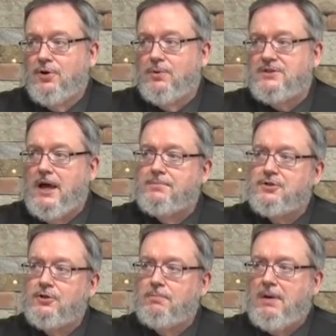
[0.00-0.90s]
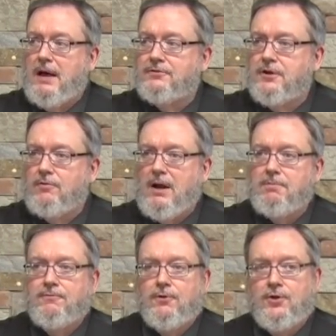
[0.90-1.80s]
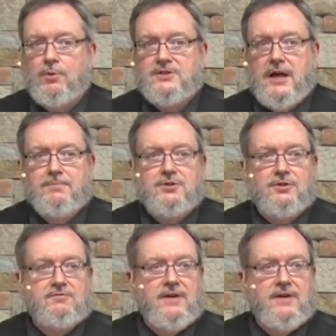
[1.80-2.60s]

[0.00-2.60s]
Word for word: There was absolute bounty right before there was absolute